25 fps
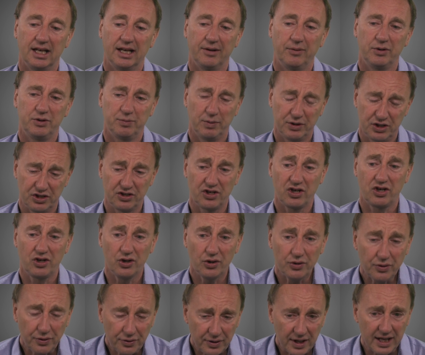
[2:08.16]
which is a
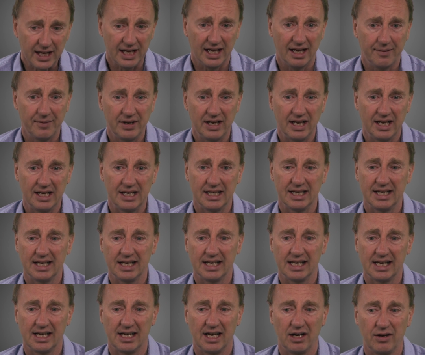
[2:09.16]
good thing. I mean,
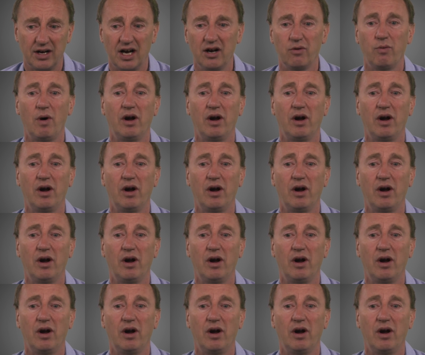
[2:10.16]
I